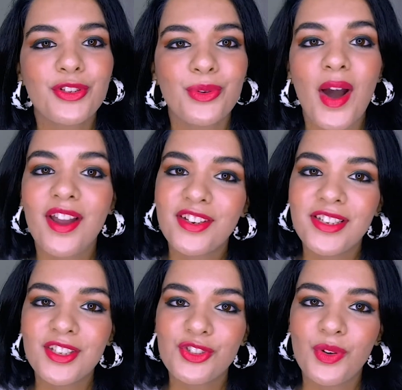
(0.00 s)
So I
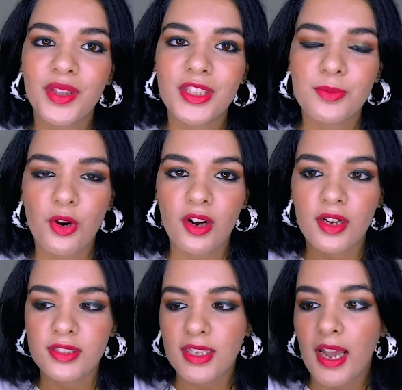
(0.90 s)
really enjoy these
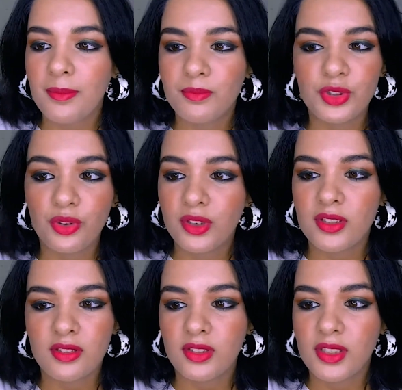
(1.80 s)
products. I'm sure
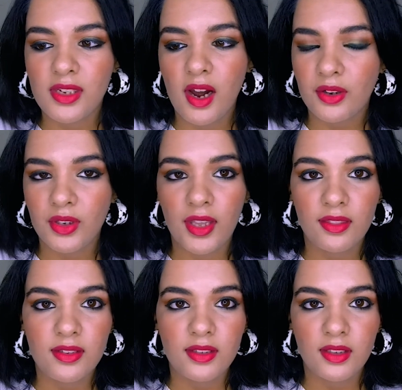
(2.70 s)
it's really hard to
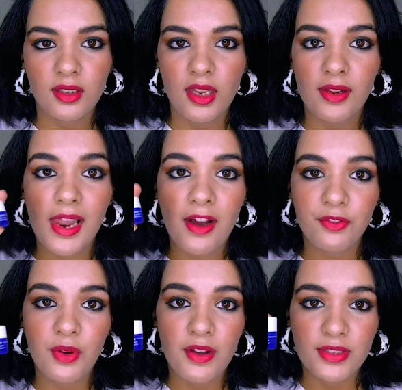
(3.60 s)
get this in India. I'll
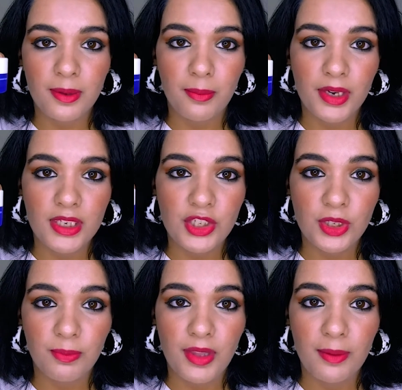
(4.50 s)
have to have somebody
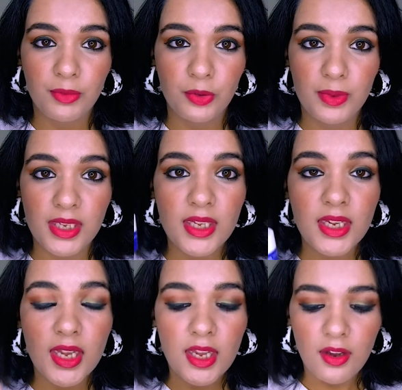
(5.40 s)
ship them to
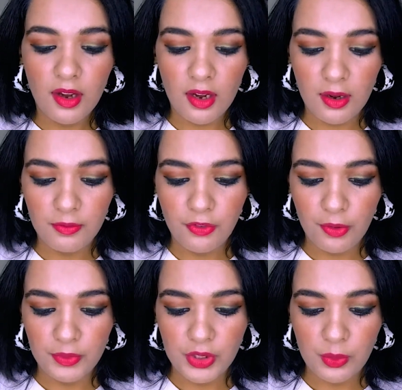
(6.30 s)
me
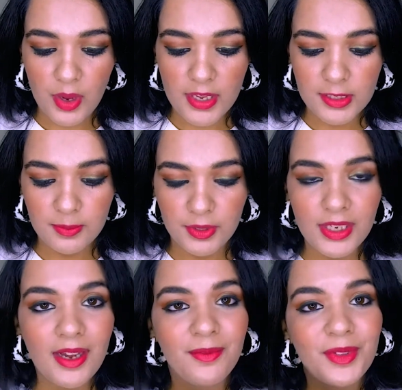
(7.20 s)
from the US,
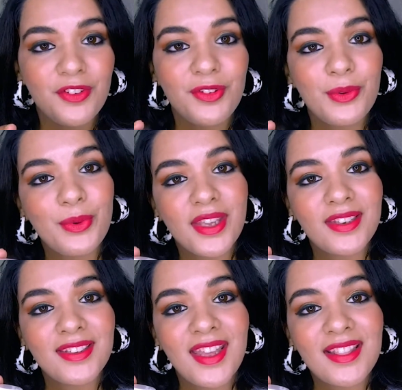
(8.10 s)
but yeah, if you
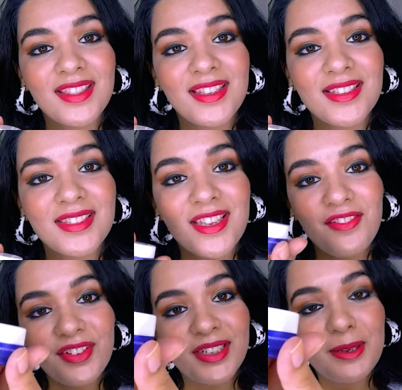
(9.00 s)
can get this,
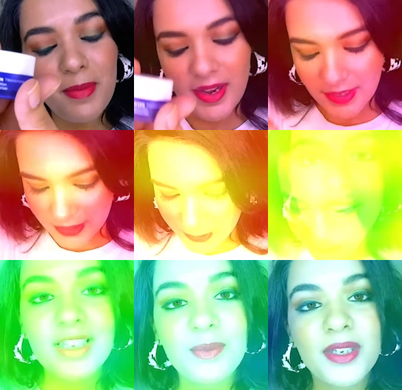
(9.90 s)
definitely buy it. All
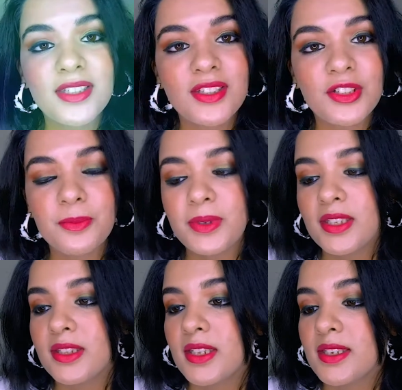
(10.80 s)
right, next one is gonna
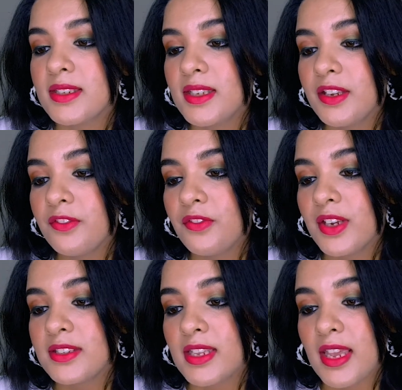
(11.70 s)
be this Skin
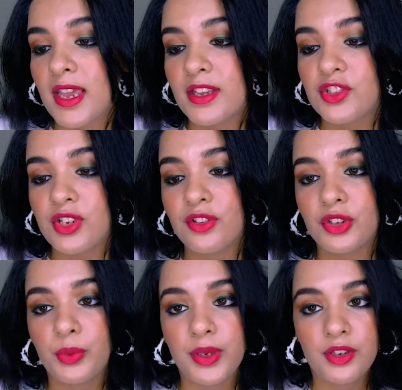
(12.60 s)
Fix AHA
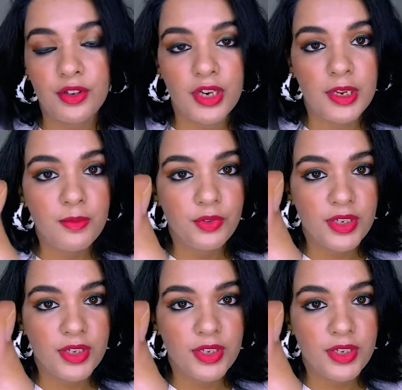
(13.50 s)
Renewing Cream